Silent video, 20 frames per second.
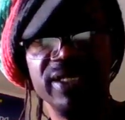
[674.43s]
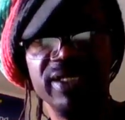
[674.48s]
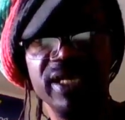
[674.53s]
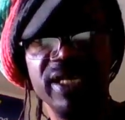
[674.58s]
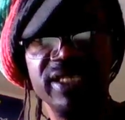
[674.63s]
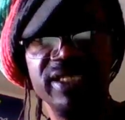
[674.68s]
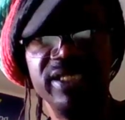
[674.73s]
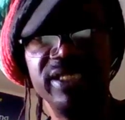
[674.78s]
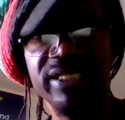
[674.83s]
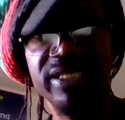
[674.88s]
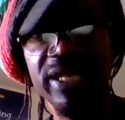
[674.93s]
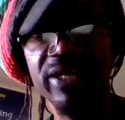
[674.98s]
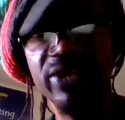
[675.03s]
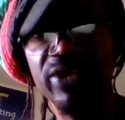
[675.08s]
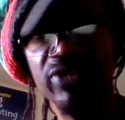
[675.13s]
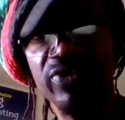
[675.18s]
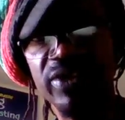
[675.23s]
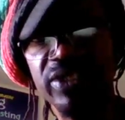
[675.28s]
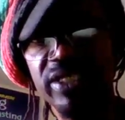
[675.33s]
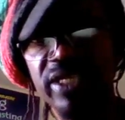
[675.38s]
Tennessee State
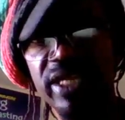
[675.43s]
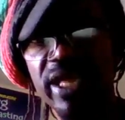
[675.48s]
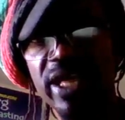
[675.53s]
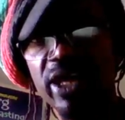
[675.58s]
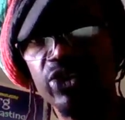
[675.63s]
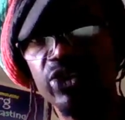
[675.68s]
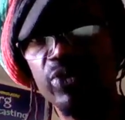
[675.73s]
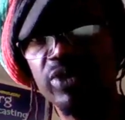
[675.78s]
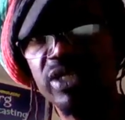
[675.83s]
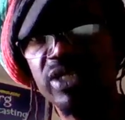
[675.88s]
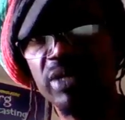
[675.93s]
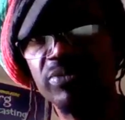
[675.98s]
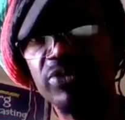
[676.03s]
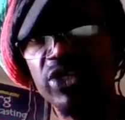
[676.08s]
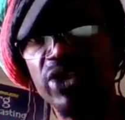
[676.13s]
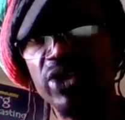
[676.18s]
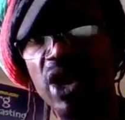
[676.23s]
University held a reception